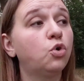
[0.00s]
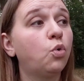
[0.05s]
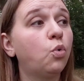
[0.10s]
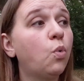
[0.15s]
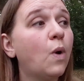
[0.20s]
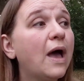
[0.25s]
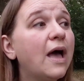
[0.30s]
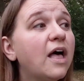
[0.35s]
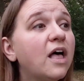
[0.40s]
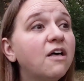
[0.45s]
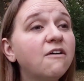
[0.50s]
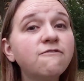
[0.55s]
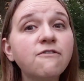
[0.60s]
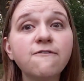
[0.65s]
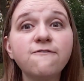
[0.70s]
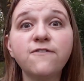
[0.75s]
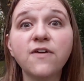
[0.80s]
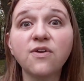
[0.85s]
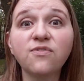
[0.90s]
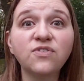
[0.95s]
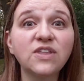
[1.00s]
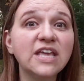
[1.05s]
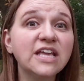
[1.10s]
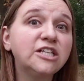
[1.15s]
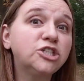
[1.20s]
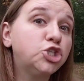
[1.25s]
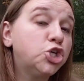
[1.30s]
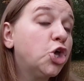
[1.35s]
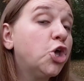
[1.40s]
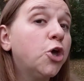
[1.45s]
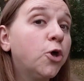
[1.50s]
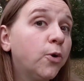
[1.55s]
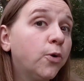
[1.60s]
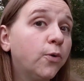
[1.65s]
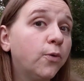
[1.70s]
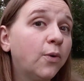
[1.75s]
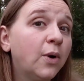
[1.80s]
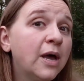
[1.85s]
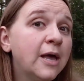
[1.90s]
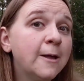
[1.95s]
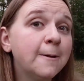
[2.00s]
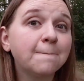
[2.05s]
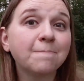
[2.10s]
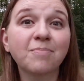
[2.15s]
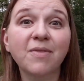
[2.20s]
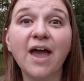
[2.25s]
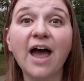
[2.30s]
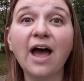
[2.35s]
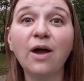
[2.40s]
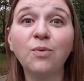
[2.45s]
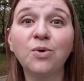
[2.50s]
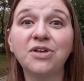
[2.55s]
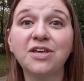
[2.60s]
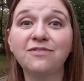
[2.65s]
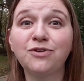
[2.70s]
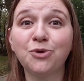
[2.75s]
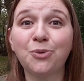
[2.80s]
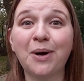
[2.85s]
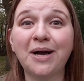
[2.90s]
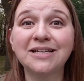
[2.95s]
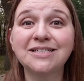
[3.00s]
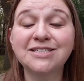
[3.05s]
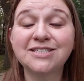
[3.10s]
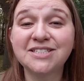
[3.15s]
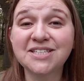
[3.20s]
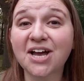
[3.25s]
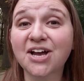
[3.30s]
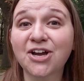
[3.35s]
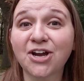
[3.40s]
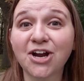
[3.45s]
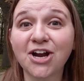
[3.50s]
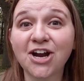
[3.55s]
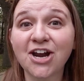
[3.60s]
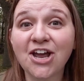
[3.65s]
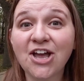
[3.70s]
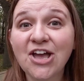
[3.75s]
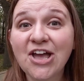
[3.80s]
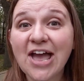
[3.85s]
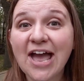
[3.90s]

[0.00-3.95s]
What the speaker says: 12:52, I will give you a sucker.